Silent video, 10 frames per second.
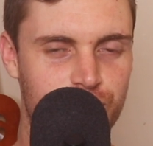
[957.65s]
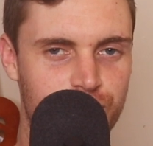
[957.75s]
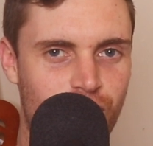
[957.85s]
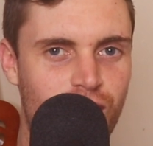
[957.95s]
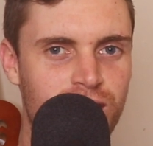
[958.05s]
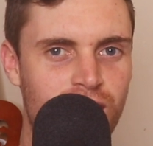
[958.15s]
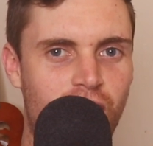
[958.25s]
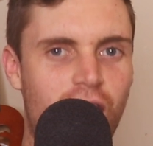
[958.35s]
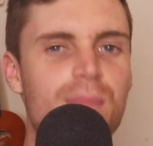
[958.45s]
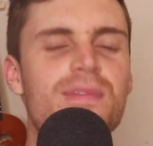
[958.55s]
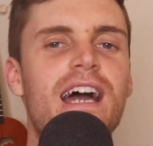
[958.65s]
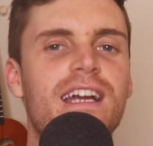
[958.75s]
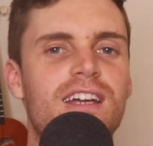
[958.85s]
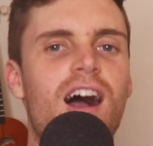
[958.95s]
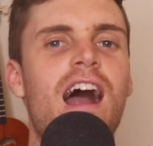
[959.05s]
You know, I'm
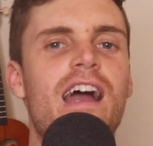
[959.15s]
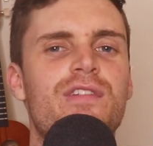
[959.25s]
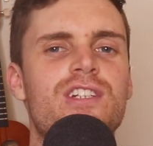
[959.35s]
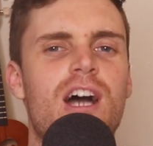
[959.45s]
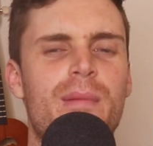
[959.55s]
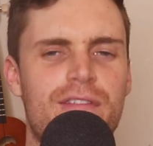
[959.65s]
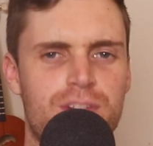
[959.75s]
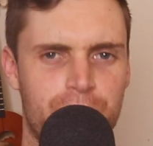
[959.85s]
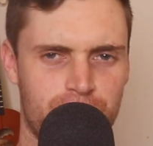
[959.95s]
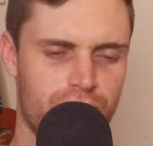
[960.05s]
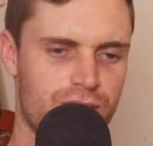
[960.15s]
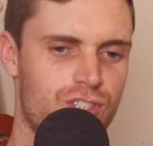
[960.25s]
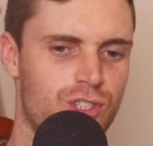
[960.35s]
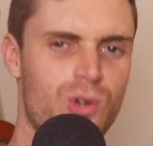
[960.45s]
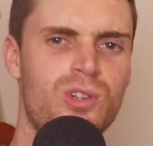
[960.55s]
that guy every time I have to put on a
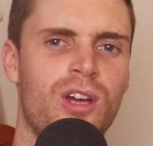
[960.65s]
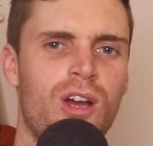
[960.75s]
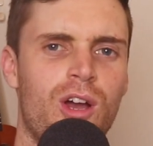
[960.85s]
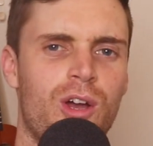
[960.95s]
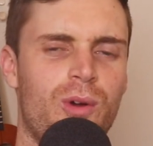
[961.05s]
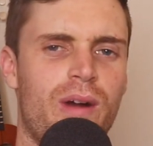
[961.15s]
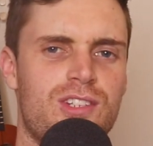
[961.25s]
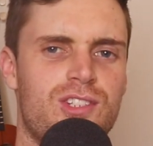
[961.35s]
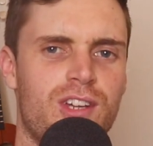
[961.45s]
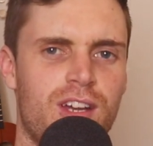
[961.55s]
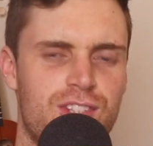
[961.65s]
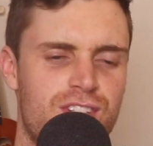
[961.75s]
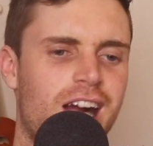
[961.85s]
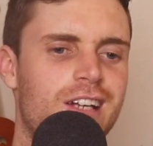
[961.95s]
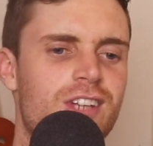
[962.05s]
suit who has to
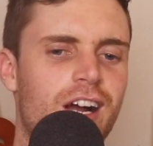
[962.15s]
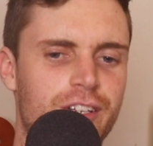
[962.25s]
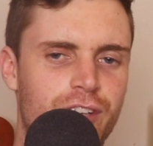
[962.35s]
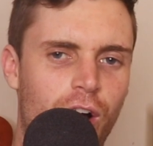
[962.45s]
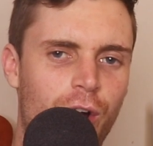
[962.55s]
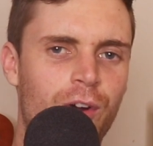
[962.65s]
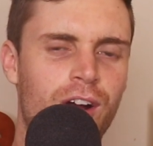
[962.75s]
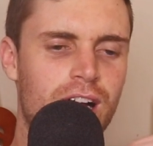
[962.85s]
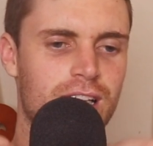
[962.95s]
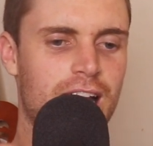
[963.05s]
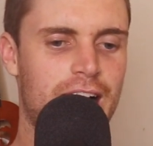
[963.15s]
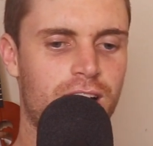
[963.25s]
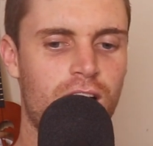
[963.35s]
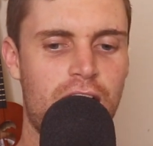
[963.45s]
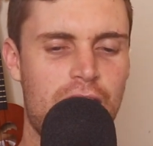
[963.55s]
duck, go,
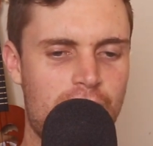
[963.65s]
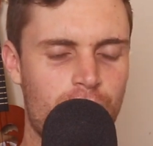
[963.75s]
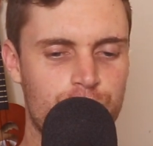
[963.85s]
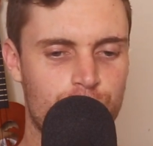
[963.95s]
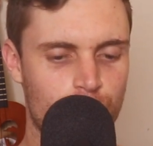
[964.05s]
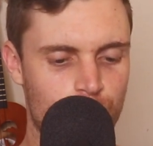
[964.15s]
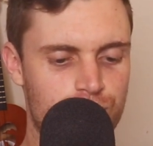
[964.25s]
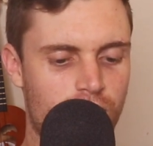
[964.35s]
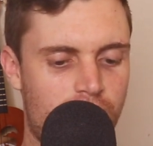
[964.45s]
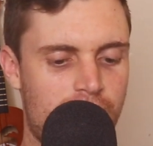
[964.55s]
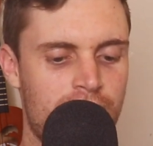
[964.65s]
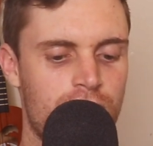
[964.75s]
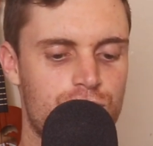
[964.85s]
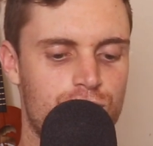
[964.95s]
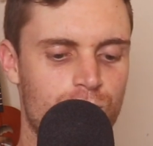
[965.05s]
like how to tie
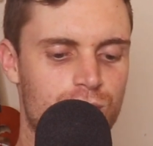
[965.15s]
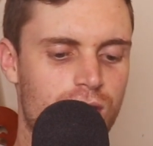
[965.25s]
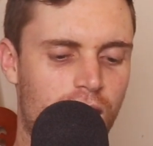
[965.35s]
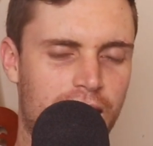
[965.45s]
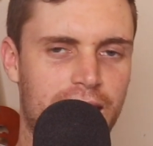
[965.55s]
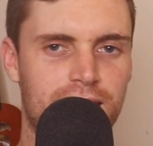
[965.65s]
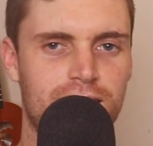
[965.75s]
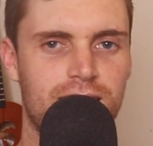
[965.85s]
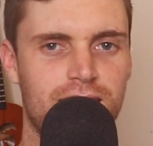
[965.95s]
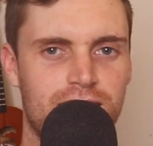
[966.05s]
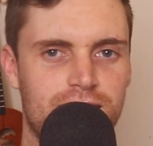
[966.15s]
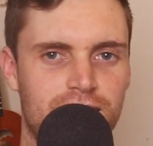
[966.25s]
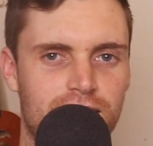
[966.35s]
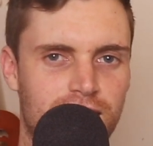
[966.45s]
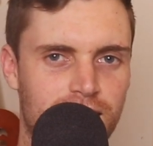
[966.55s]
suit tie.
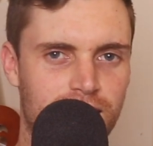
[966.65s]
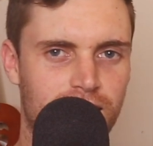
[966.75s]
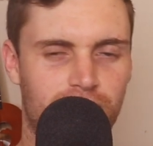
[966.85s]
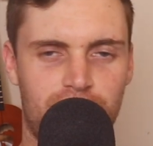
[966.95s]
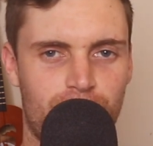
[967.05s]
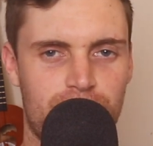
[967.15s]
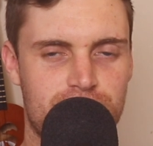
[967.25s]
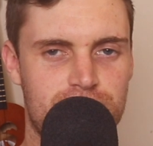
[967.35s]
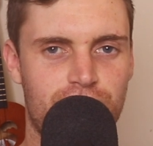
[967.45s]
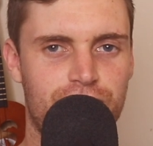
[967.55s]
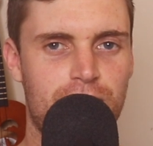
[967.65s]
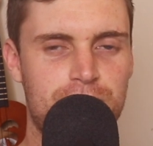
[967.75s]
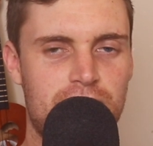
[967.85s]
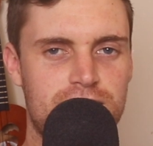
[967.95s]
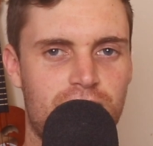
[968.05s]
Or otherwise I stuff it up
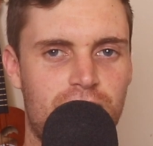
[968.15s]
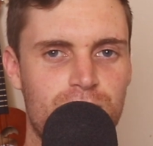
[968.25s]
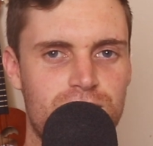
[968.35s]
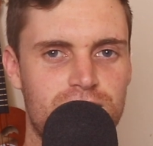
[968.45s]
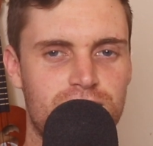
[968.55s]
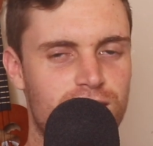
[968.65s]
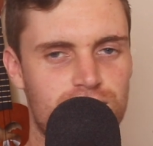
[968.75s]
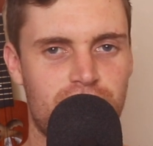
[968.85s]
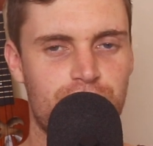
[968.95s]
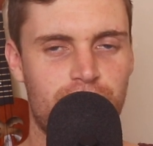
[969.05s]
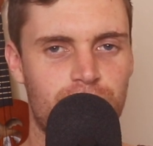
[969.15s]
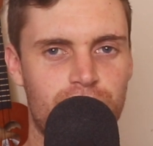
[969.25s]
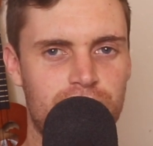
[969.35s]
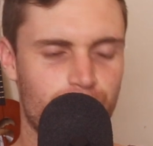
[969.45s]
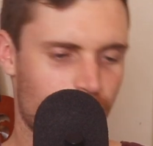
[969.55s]
10 times because I very
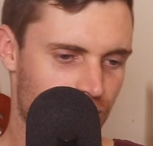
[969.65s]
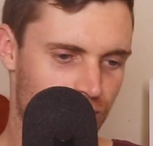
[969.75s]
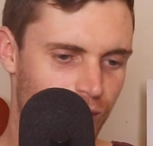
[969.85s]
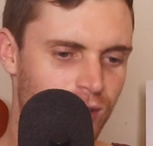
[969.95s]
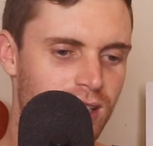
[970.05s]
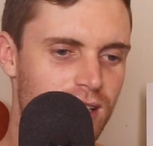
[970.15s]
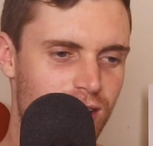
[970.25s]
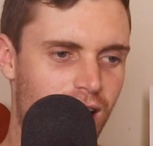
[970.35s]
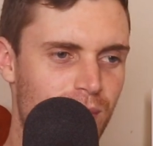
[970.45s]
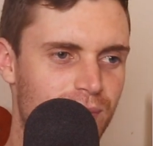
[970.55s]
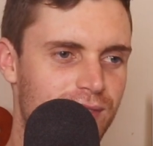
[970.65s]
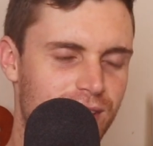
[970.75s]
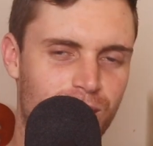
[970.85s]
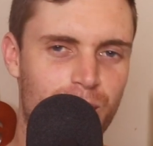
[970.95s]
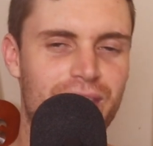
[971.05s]
rarely wear a suit. So
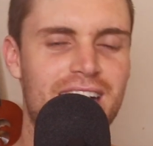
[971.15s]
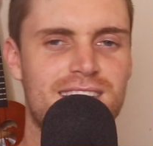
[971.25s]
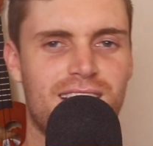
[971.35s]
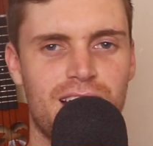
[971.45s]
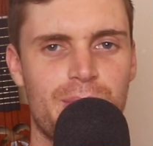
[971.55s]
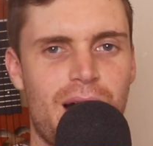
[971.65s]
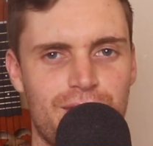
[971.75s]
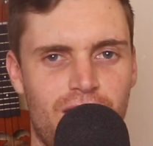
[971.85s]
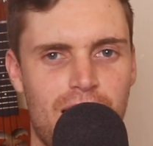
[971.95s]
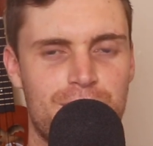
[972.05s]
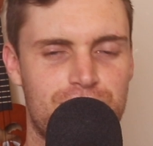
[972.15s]
that's kind of my vibe.